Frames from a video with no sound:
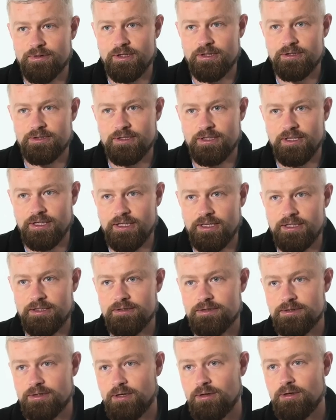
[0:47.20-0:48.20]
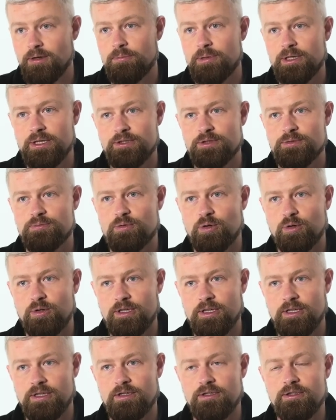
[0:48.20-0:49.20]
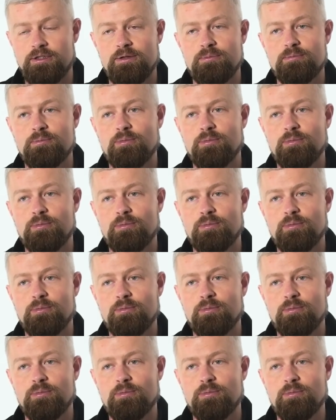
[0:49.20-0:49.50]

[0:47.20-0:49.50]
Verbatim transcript: first gear, so a bigger sprocket, you